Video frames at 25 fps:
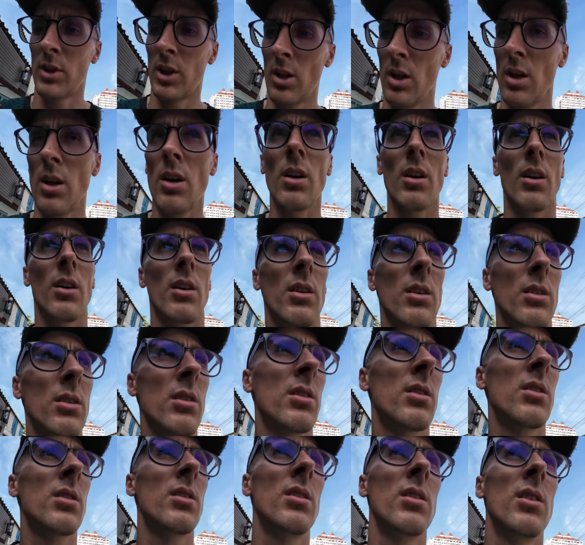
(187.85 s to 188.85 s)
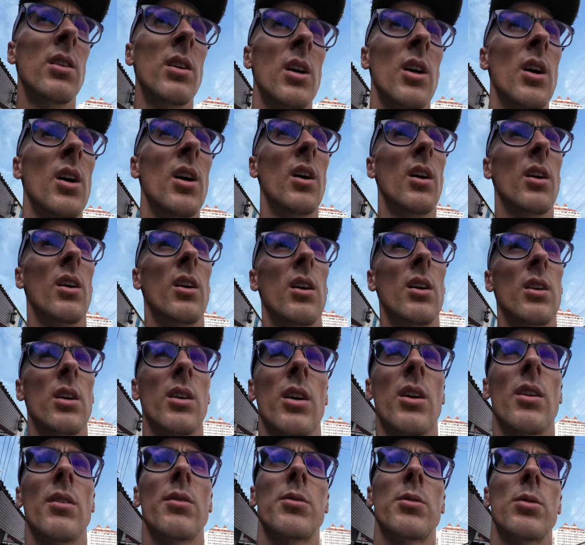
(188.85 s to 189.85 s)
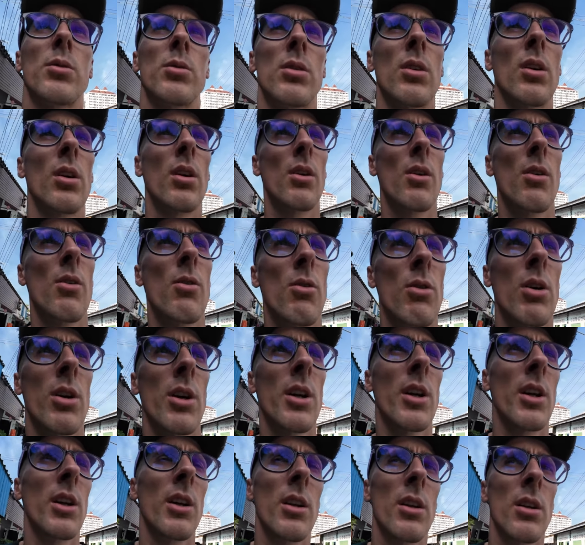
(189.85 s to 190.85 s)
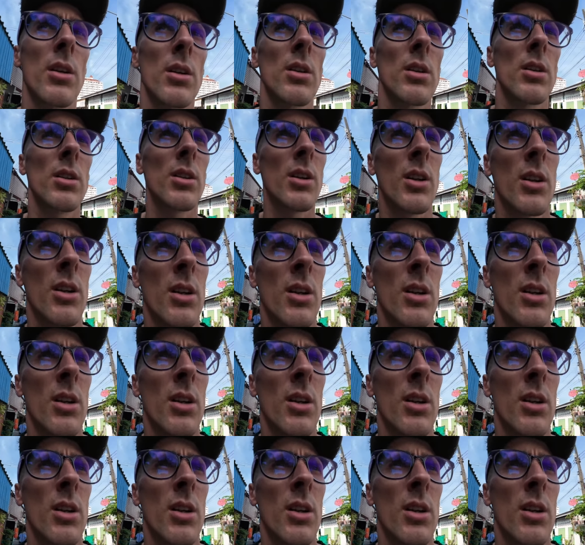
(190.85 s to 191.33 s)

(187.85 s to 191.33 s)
yeah I have to go here